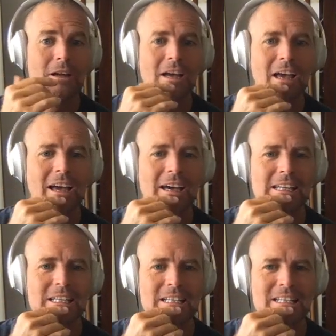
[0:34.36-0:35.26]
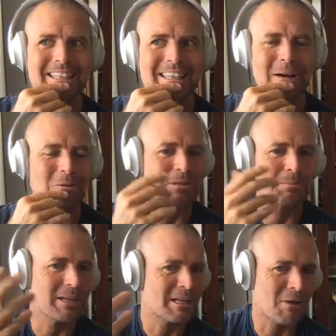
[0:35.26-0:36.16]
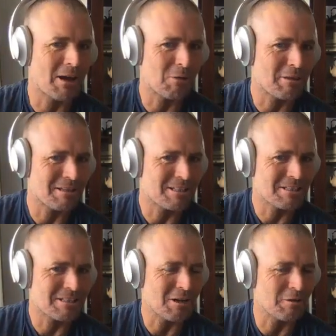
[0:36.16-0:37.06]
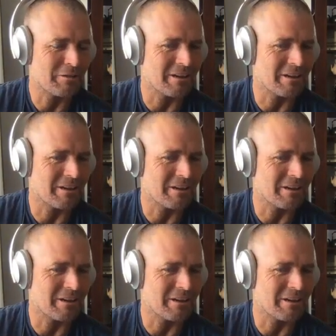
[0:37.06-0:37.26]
And that wasn't being my authentic self.